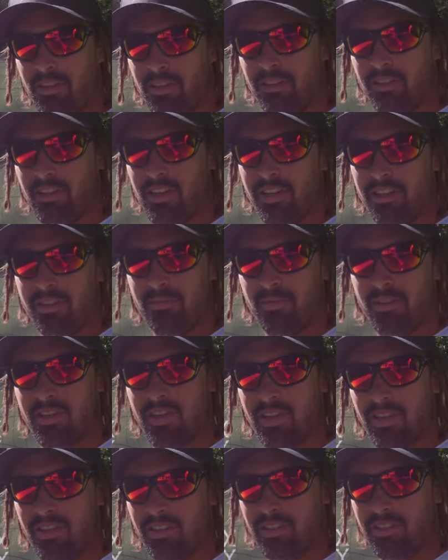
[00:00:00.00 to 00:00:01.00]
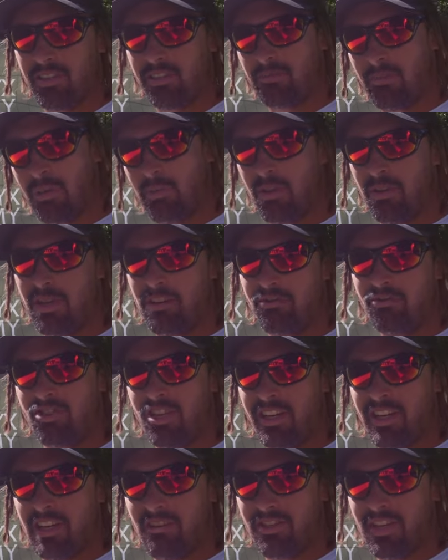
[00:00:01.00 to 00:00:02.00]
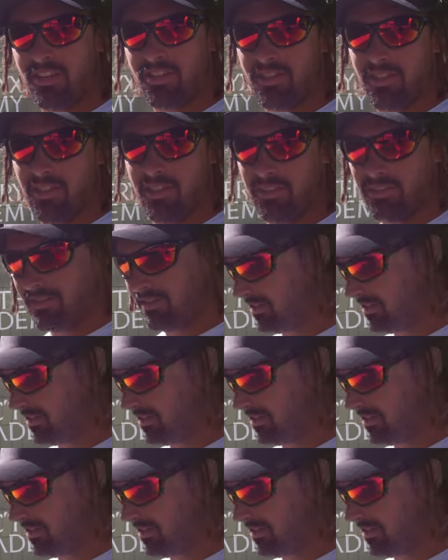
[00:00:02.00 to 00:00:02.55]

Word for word: you guys some psych to maybe come out and check it out next year.